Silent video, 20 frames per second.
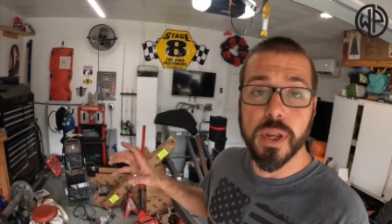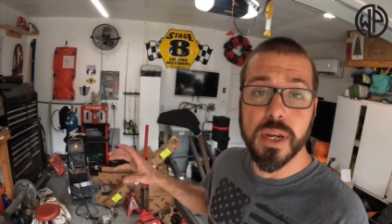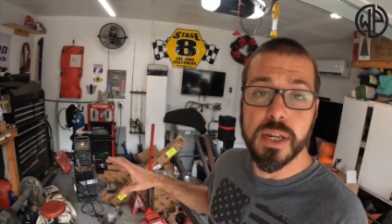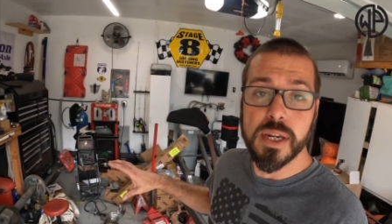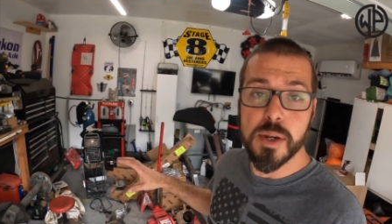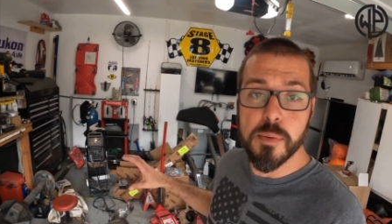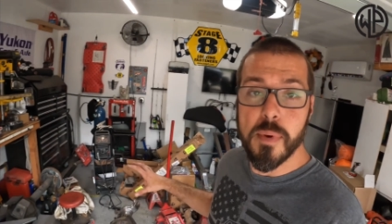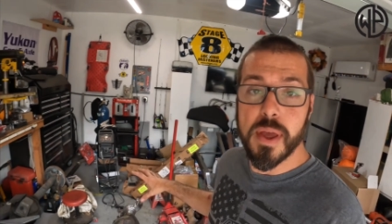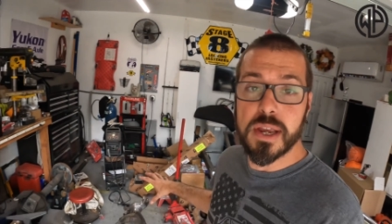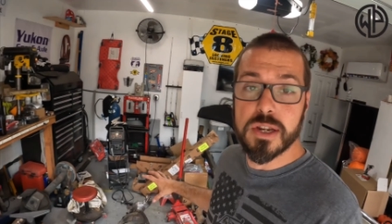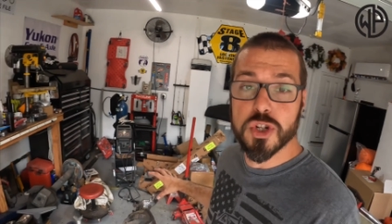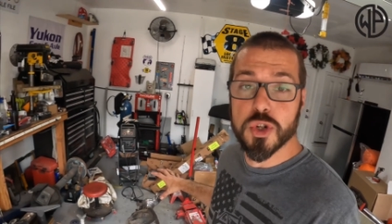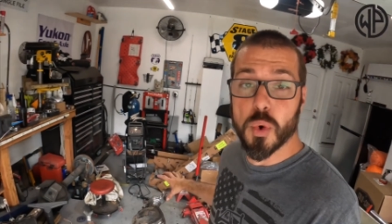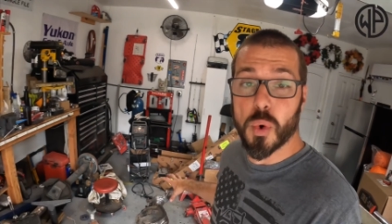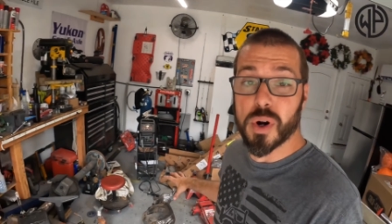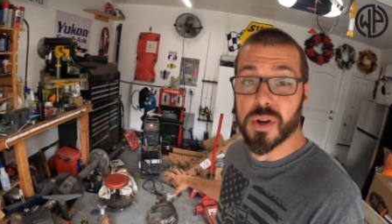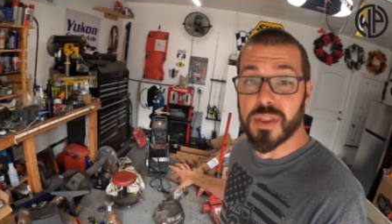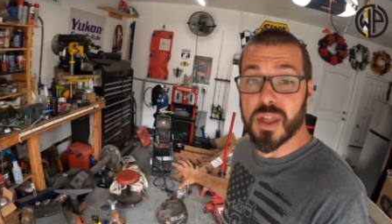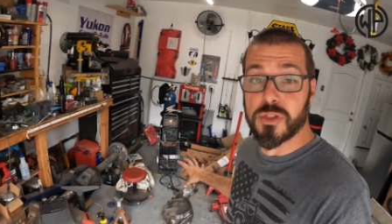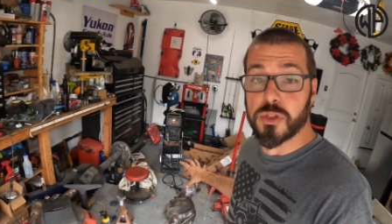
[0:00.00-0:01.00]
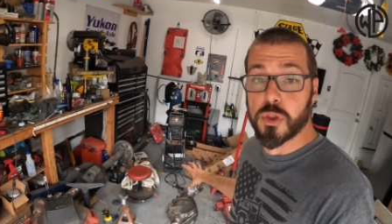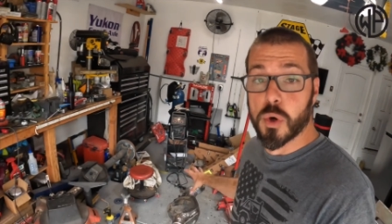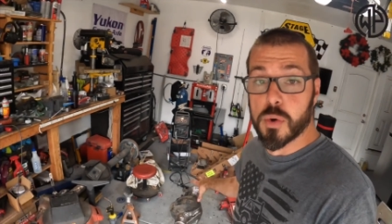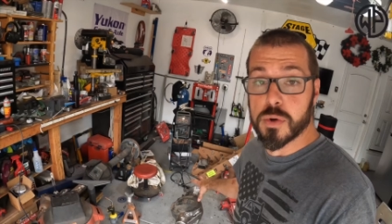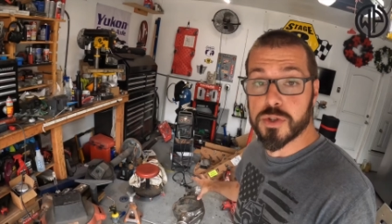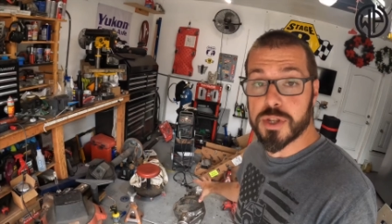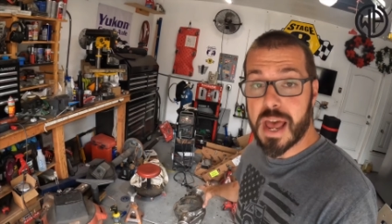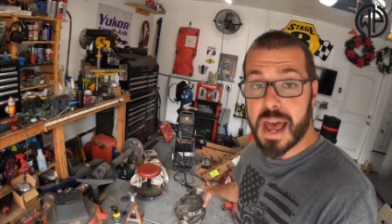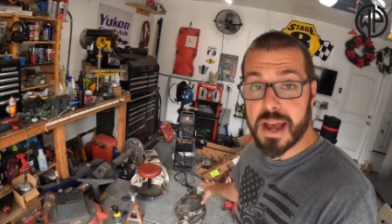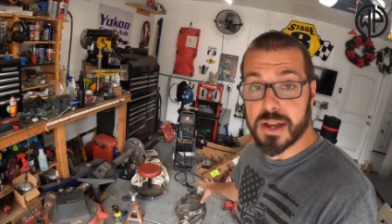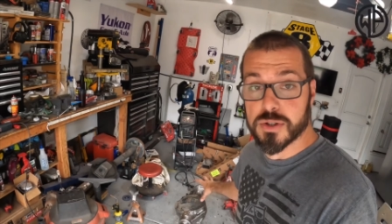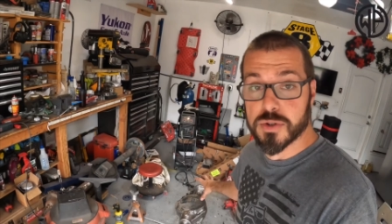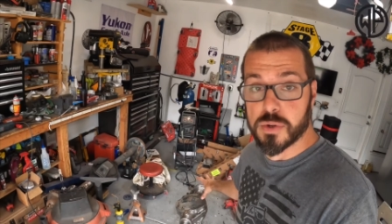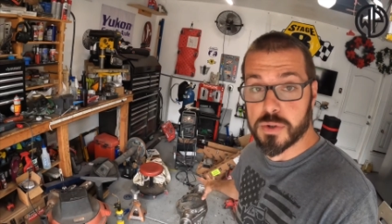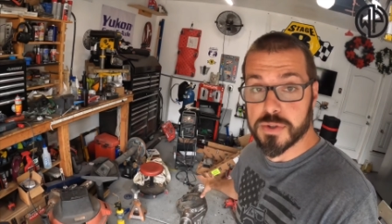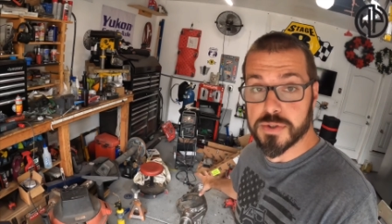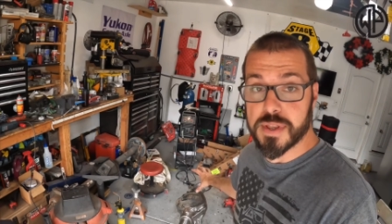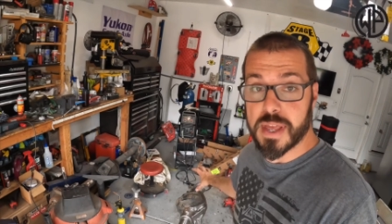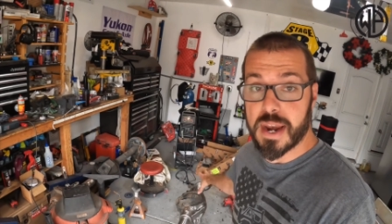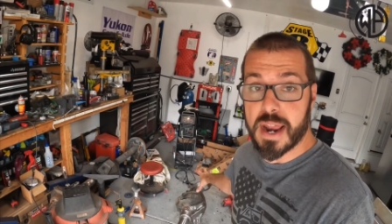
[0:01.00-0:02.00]
We need to make sure that those
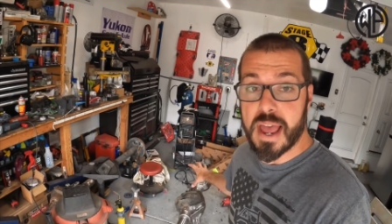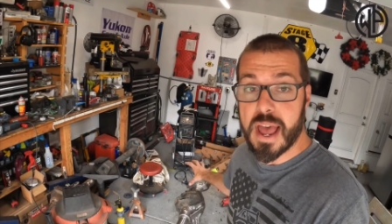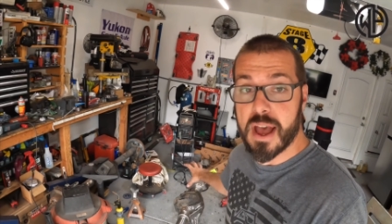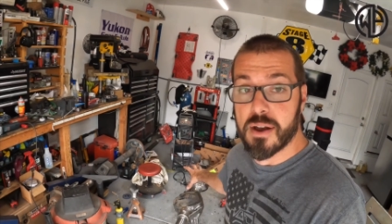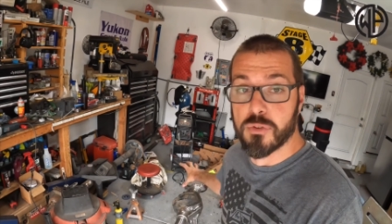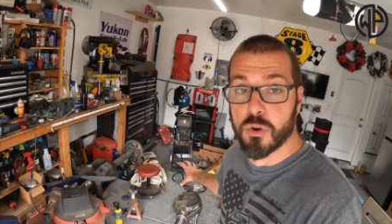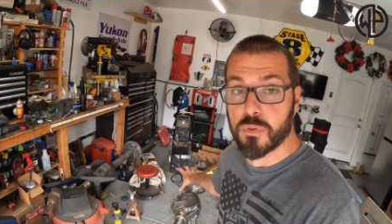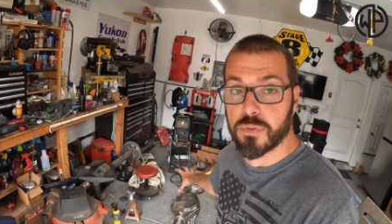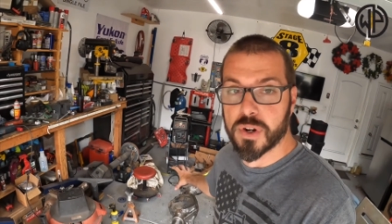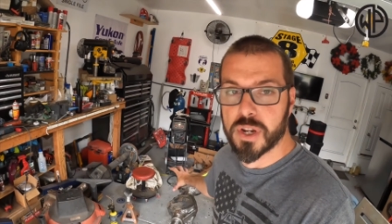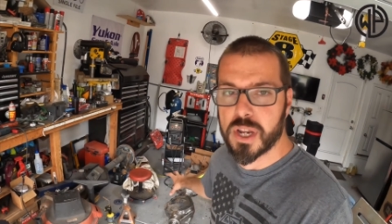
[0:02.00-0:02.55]
axles that I have over